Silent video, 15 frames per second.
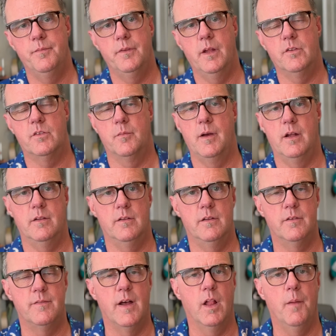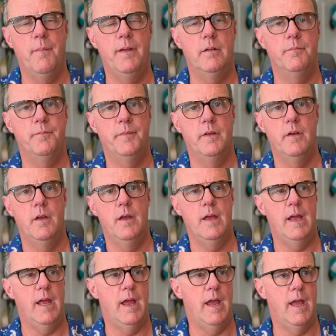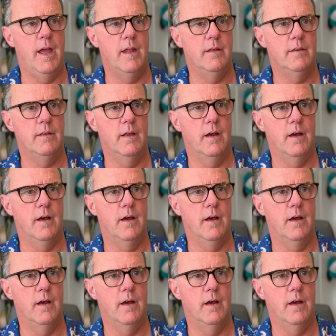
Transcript: it's about development, and